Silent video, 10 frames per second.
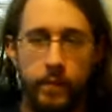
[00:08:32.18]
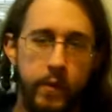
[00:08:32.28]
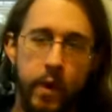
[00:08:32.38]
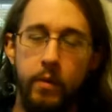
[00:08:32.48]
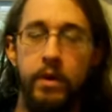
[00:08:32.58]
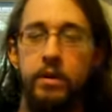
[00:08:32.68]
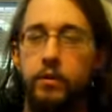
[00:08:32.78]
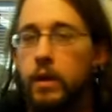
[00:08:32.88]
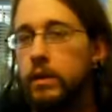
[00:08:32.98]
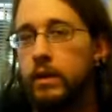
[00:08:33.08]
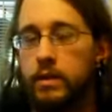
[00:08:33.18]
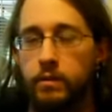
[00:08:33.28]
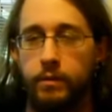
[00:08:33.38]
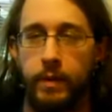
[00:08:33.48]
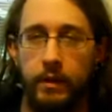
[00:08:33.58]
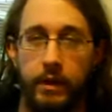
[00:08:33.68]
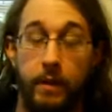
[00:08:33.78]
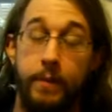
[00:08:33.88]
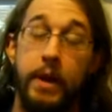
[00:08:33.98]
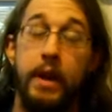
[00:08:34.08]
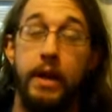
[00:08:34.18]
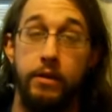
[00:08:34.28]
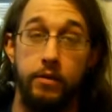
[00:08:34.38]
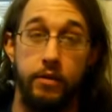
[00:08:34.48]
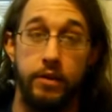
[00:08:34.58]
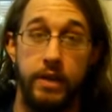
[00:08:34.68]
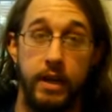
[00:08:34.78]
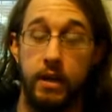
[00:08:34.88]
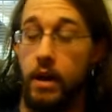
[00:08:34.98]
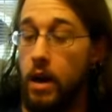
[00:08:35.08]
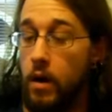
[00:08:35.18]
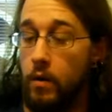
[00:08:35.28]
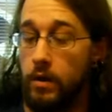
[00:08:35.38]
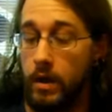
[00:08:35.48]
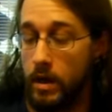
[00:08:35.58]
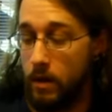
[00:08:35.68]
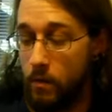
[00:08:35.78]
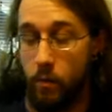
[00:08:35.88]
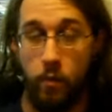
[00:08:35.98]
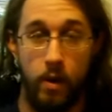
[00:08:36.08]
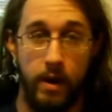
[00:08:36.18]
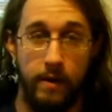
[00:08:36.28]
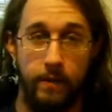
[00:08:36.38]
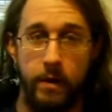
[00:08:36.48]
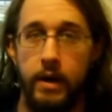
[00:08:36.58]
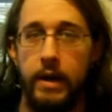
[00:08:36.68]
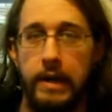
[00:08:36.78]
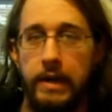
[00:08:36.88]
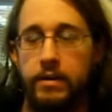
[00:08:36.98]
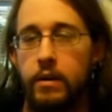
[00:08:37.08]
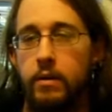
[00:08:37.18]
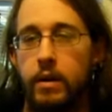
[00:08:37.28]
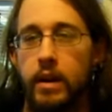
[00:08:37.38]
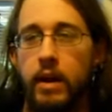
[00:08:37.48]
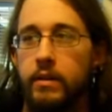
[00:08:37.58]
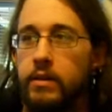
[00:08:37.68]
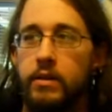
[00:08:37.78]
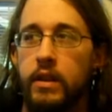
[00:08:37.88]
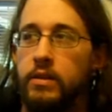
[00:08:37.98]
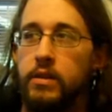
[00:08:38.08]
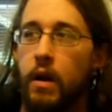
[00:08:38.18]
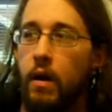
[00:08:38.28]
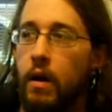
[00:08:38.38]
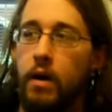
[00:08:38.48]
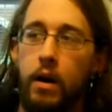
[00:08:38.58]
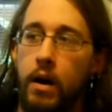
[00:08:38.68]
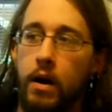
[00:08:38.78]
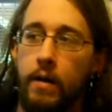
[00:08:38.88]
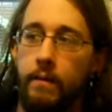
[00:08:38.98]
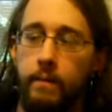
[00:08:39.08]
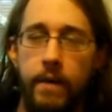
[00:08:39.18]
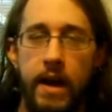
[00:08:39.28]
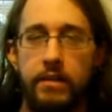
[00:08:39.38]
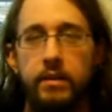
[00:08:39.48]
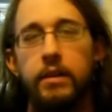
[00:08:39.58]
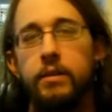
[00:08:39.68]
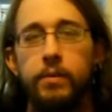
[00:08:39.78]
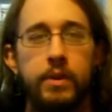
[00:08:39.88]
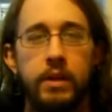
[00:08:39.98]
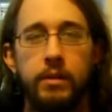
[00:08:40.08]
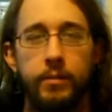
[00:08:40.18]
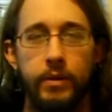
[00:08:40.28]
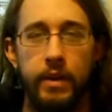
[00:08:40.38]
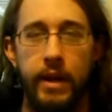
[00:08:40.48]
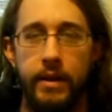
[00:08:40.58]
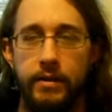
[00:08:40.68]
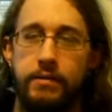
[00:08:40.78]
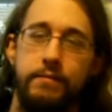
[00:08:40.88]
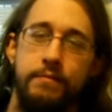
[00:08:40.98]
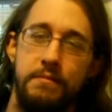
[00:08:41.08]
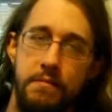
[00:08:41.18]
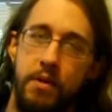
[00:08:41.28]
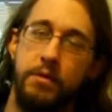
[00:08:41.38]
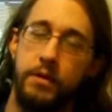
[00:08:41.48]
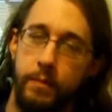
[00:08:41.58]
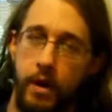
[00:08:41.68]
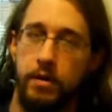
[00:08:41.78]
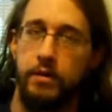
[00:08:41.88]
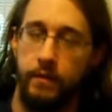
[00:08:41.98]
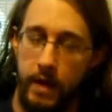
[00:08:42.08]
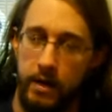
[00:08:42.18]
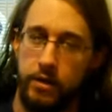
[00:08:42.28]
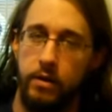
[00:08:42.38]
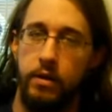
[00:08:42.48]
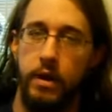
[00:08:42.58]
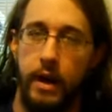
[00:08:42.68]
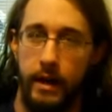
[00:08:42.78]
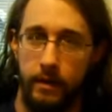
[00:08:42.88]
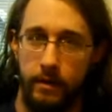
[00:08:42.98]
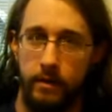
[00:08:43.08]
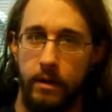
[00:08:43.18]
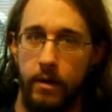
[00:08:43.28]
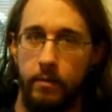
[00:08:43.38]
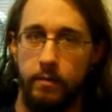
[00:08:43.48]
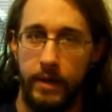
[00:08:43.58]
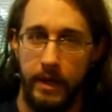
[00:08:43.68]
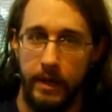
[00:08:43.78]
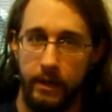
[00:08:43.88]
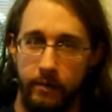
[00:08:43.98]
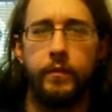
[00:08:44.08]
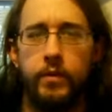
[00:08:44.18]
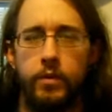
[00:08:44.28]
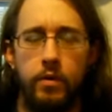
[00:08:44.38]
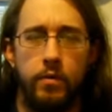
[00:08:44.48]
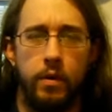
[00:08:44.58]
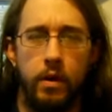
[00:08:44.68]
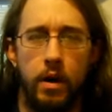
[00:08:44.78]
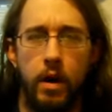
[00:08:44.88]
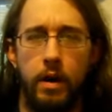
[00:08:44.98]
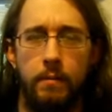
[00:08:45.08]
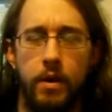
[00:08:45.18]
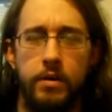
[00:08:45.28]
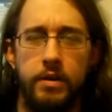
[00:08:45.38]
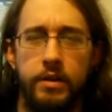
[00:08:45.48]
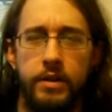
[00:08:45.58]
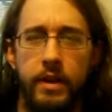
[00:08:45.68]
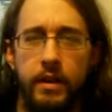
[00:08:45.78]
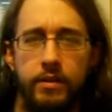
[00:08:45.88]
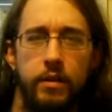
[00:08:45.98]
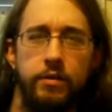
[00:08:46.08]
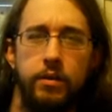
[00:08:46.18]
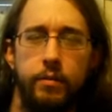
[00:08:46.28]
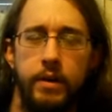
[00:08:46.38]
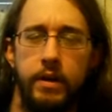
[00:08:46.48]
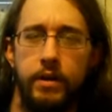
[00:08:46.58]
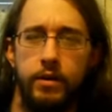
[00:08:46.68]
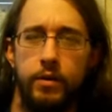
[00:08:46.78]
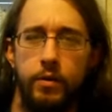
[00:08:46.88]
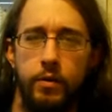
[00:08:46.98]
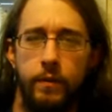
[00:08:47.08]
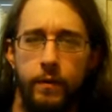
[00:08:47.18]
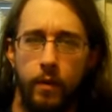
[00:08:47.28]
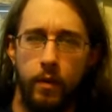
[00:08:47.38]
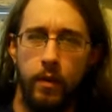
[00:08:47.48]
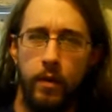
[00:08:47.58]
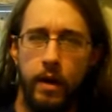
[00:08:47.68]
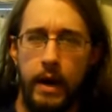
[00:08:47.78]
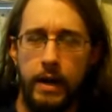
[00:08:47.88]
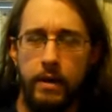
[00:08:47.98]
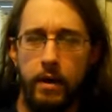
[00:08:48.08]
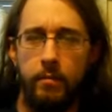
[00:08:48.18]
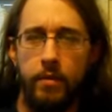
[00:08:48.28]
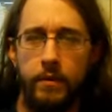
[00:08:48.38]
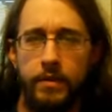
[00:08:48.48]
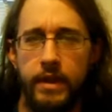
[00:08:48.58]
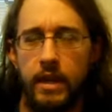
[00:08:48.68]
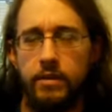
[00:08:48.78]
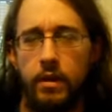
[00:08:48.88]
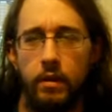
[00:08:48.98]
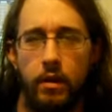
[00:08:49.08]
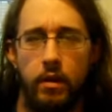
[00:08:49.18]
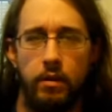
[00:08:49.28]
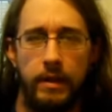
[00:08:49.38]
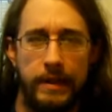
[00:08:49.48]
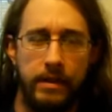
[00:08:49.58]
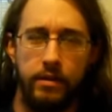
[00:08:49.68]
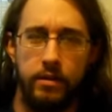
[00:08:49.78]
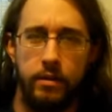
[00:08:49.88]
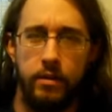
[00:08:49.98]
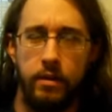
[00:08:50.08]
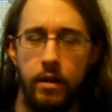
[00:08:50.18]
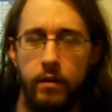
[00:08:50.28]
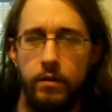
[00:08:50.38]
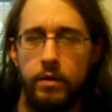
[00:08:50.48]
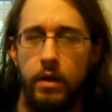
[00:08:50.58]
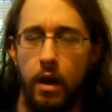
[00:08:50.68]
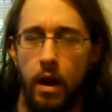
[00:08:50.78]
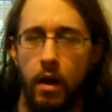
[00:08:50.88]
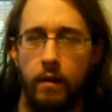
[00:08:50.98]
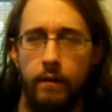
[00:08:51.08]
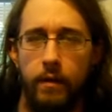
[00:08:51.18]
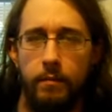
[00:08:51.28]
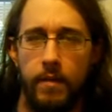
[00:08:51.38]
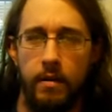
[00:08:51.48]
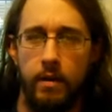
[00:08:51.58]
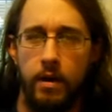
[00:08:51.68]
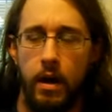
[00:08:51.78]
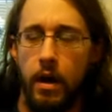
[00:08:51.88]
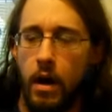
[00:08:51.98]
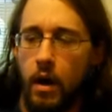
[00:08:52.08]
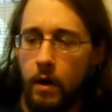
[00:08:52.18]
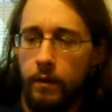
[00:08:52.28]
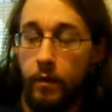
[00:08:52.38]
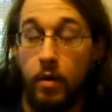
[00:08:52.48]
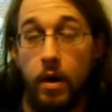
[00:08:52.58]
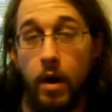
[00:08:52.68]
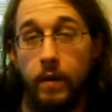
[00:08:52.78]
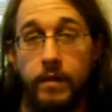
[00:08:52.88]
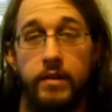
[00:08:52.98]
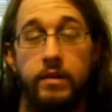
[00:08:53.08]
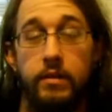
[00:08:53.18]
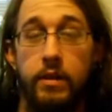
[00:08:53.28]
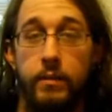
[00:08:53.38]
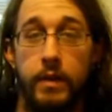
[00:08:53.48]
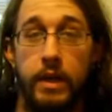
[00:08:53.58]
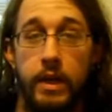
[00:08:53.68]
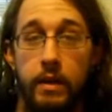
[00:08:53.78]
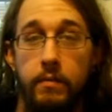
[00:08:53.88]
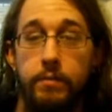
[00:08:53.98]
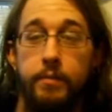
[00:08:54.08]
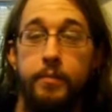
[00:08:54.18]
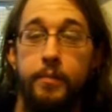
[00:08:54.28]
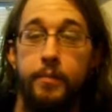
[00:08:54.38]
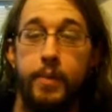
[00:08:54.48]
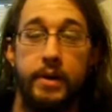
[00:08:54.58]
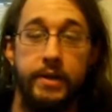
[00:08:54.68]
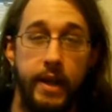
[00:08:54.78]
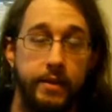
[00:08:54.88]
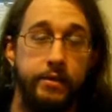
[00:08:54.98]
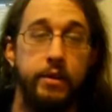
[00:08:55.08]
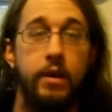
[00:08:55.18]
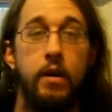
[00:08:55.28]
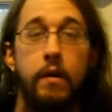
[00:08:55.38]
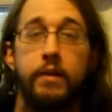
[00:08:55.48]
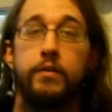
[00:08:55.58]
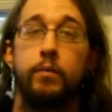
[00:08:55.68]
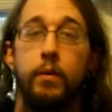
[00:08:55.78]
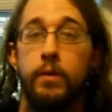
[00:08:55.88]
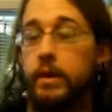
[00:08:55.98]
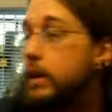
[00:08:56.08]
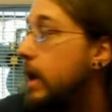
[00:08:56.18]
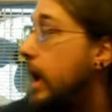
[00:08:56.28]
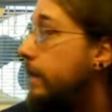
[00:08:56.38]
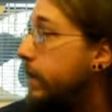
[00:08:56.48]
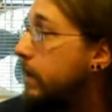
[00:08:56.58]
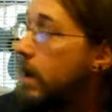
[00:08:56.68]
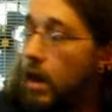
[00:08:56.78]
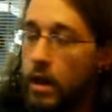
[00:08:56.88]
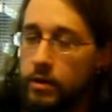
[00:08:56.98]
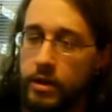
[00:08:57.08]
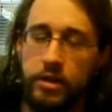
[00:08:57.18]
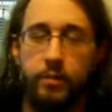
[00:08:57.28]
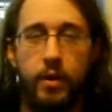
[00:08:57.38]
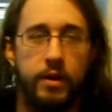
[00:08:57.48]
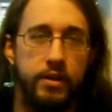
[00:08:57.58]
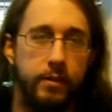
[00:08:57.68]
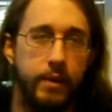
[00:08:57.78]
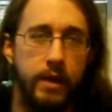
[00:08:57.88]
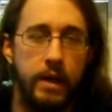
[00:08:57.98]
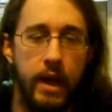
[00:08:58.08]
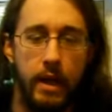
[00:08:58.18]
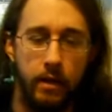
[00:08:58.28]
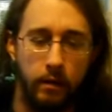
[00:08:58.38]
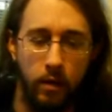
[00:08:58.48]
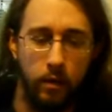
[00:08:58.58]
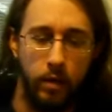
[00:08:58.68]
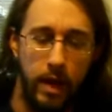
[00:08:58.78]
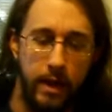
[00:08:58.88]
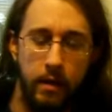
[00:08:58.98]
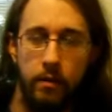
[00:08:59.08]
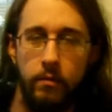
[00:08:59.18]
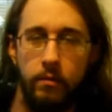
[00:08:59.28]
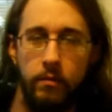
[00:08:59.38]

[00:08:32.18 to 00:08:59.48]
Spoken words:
nowhere near as quickly as he was built up. Interesting. Okay, whatever. It is a hurricane. These things are vastly unpredictable, as most parts of nature end up being. So, an emergency has also been issued for a number of states along the eastern coast of America. Florida obviously is going to be hit potentially the hardest, but with it having such a proximity and low-lying